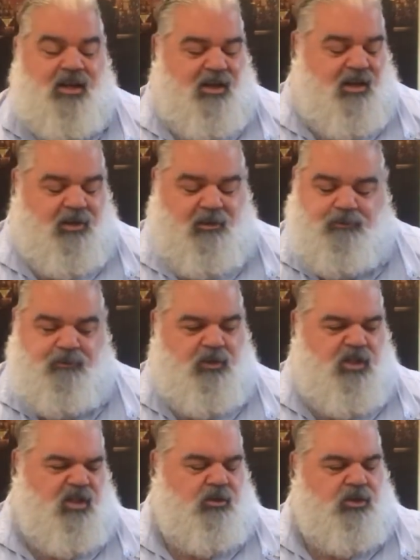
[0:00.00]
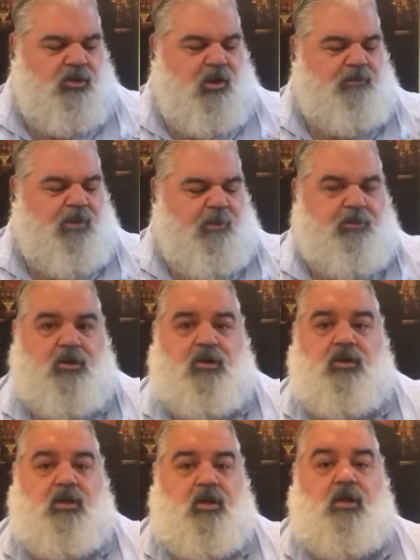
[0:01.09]
Um, a little salt and pepper,
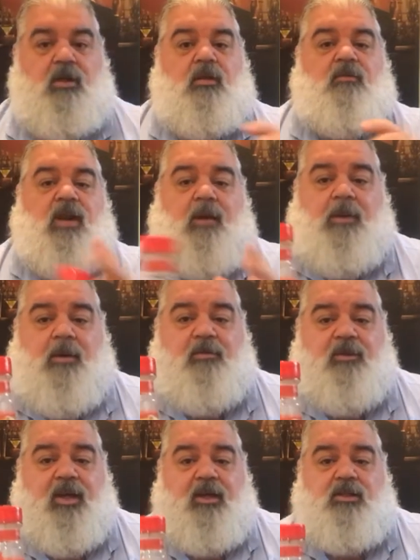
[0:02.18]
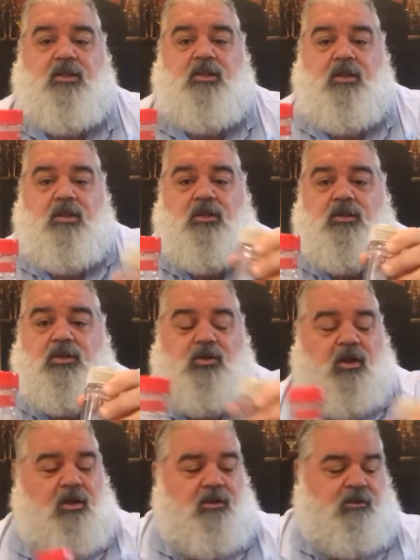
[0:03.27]
red hot pepper flakes,
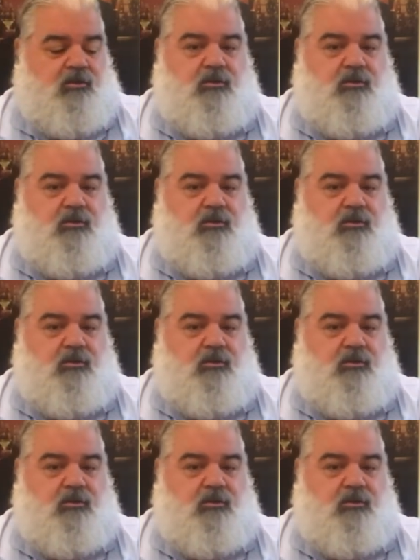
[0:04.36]
salt,